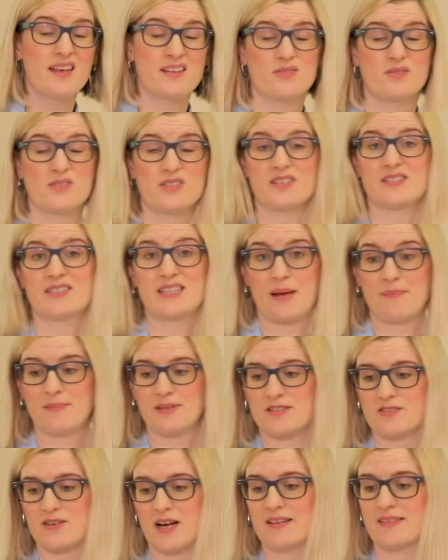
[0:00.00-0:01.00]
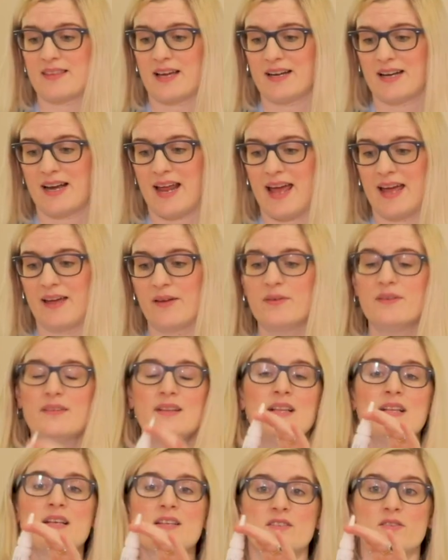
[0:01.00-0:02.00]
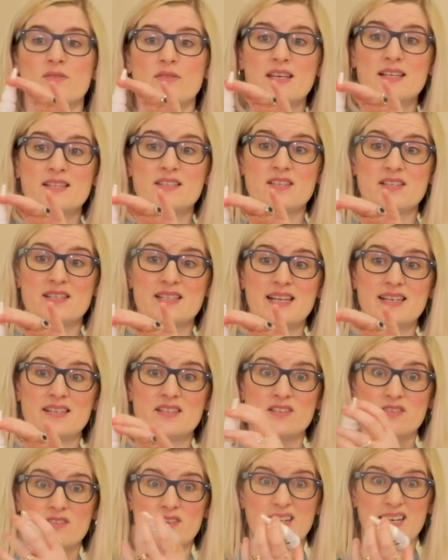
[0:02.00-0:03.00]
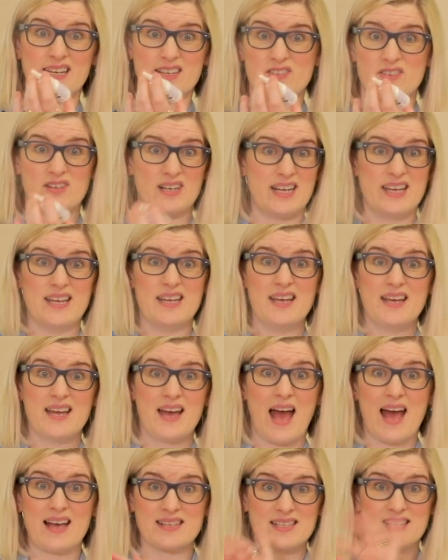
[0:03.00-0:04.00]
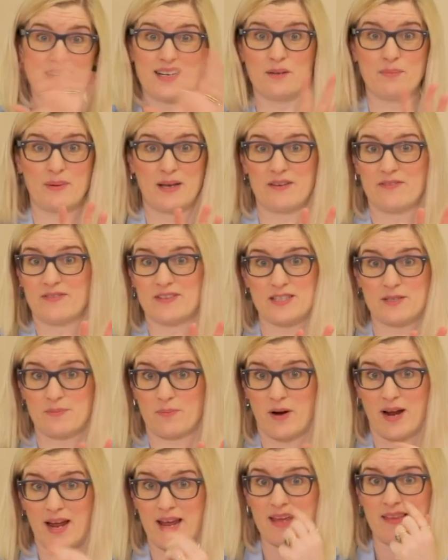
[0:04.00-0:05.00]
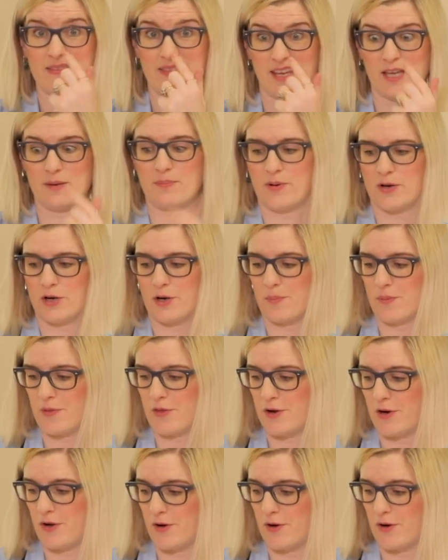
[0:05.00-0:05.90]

So I'll just demonstrate that now. So this just literally has a little bit of a spray that you put up the